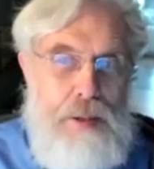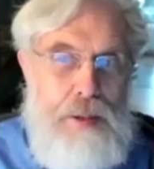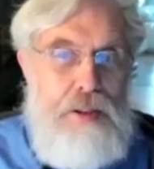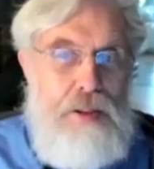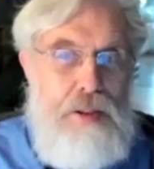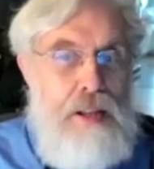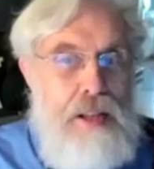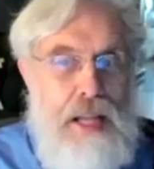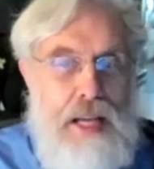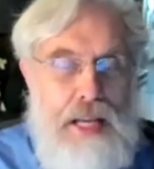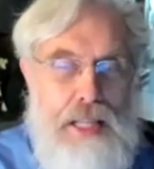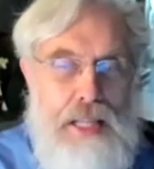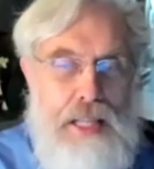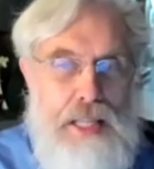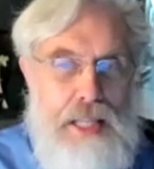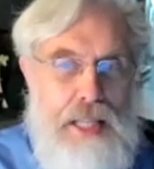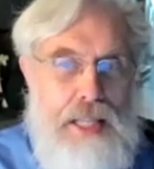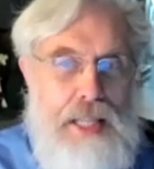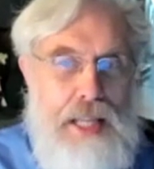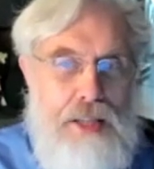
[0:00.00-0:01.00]
It's
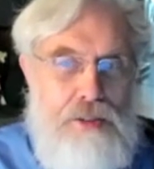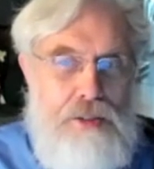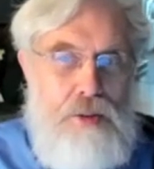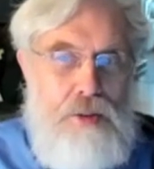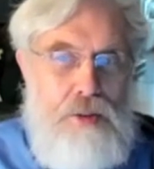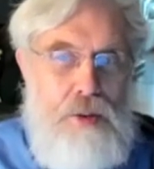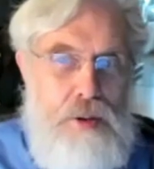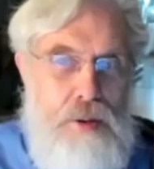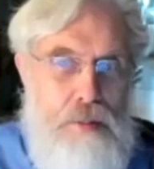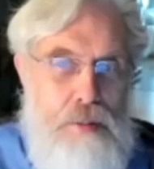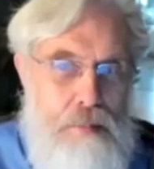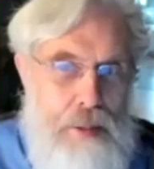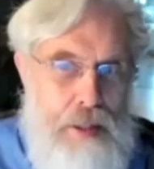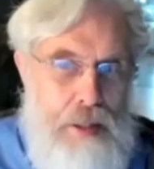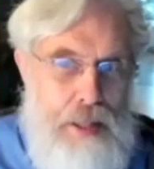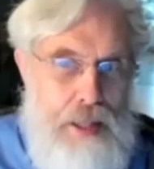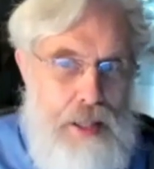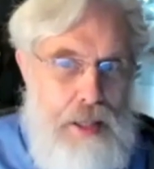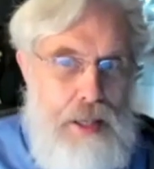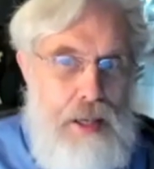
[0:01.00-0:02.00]
unlikely that that's going to
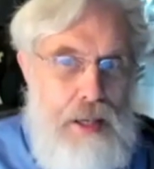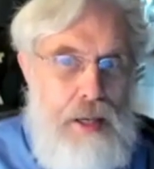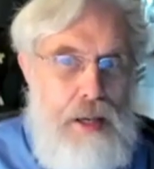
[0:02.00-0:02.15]
be